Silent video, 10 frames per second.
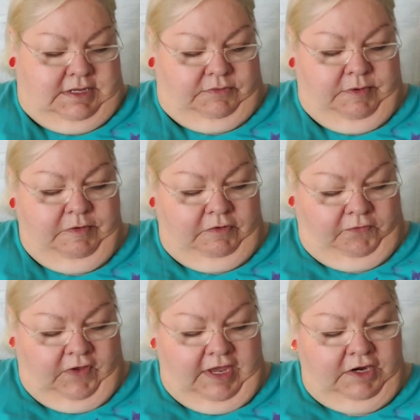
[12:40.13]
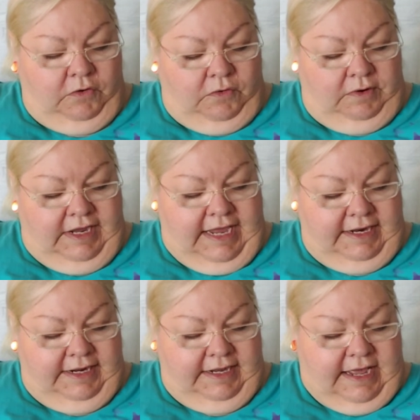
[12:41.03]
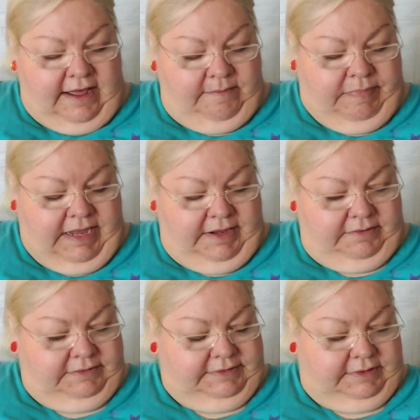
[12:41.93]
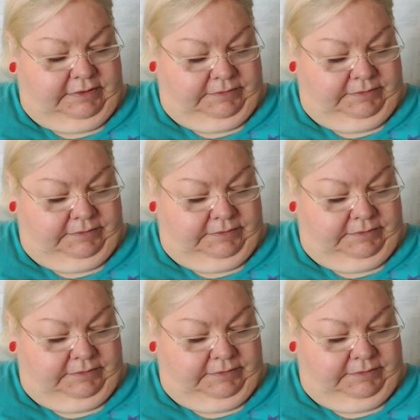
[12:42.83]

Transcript: removes inorganic compounds.